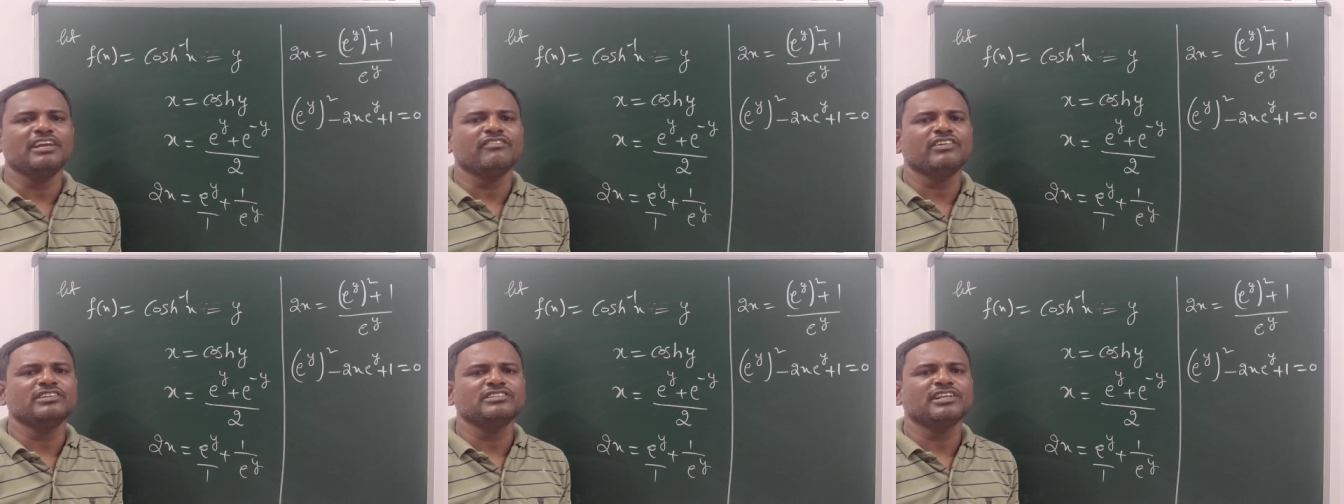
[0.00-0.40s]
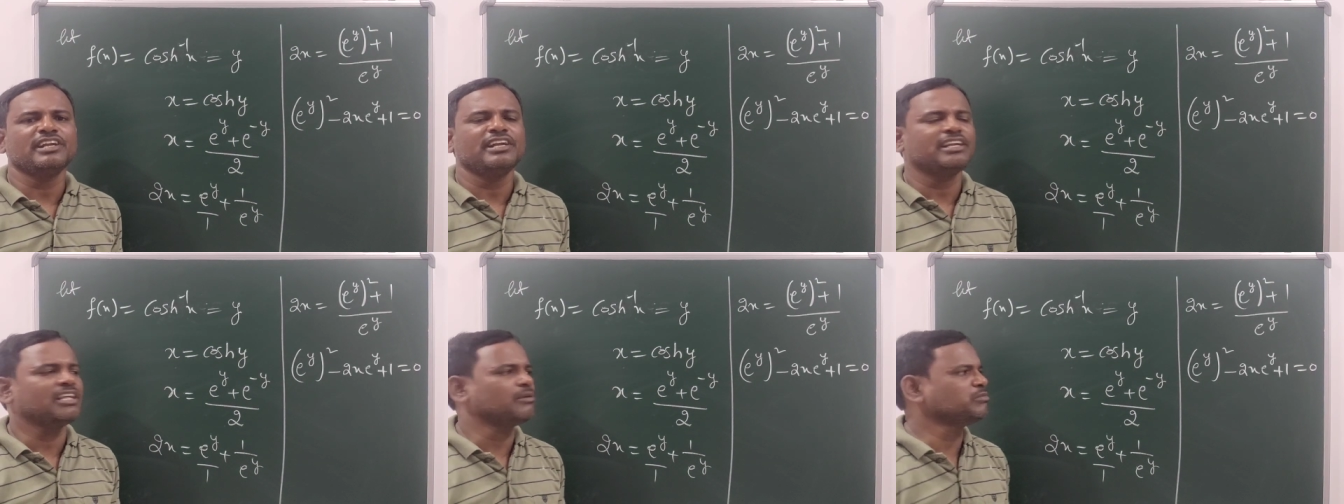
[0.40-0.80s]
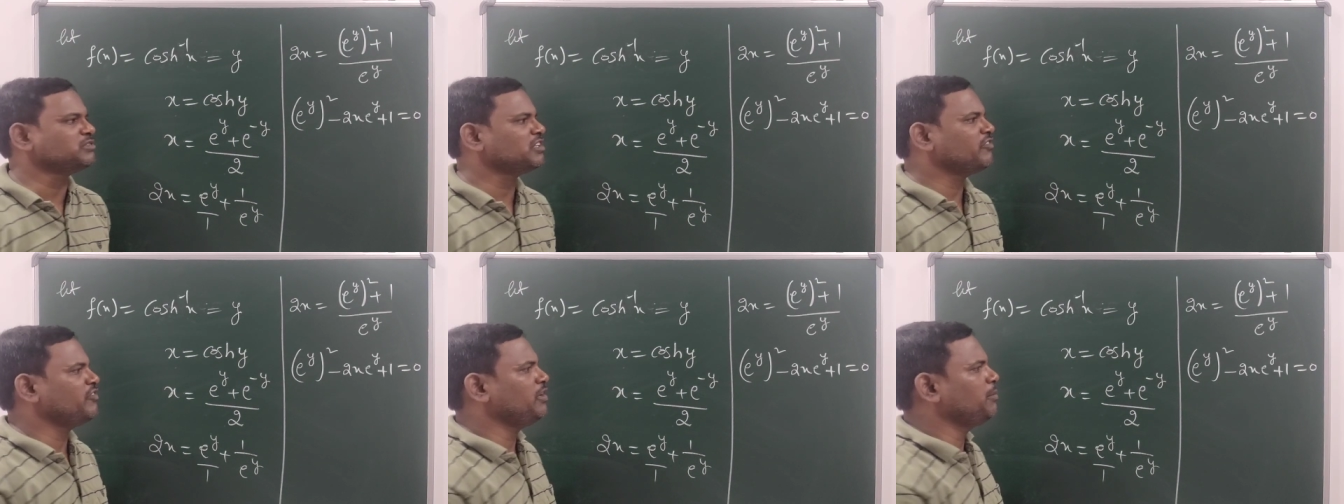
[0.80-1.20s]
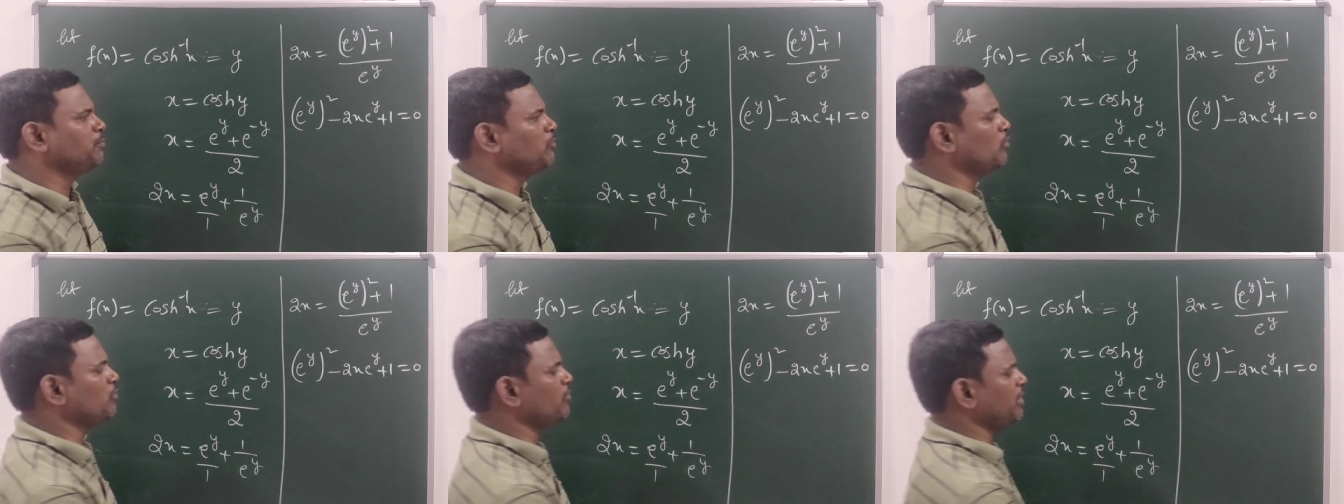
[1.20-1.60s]
equation in terms of e
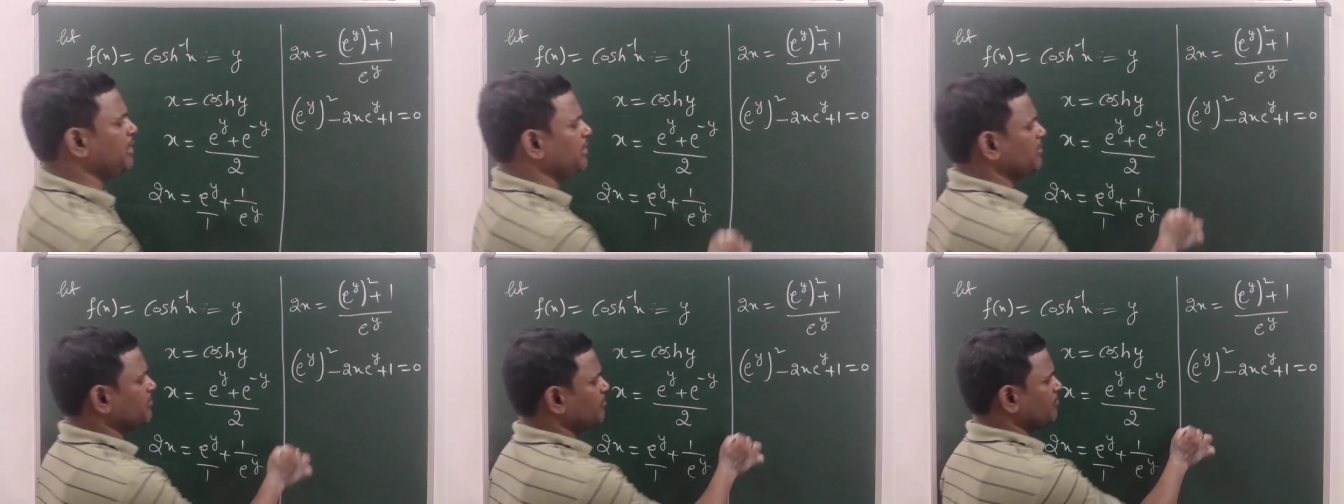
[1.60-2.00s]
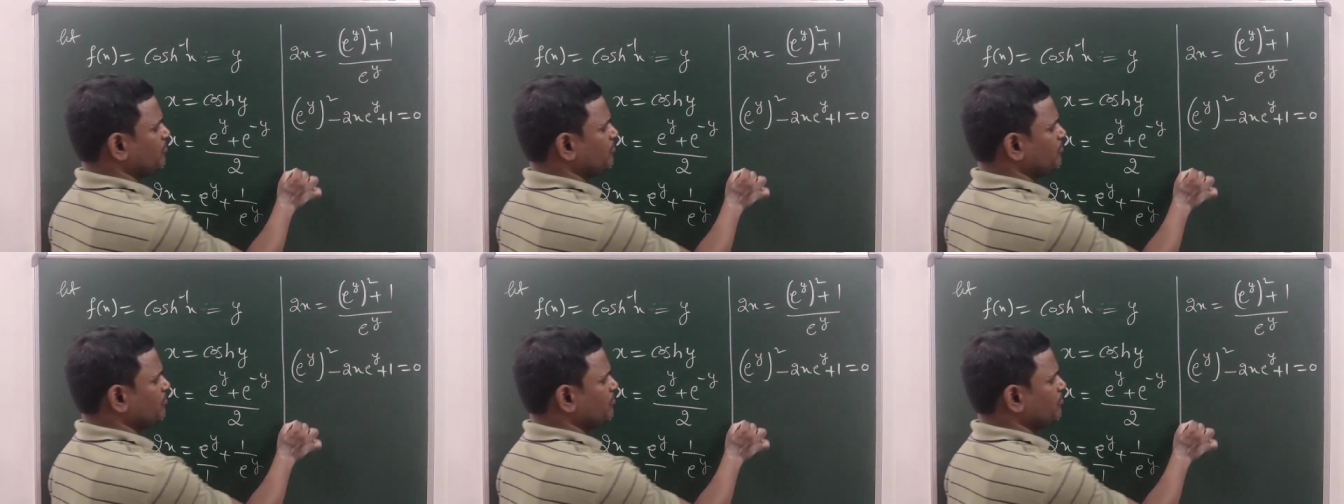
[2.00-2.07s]
power y.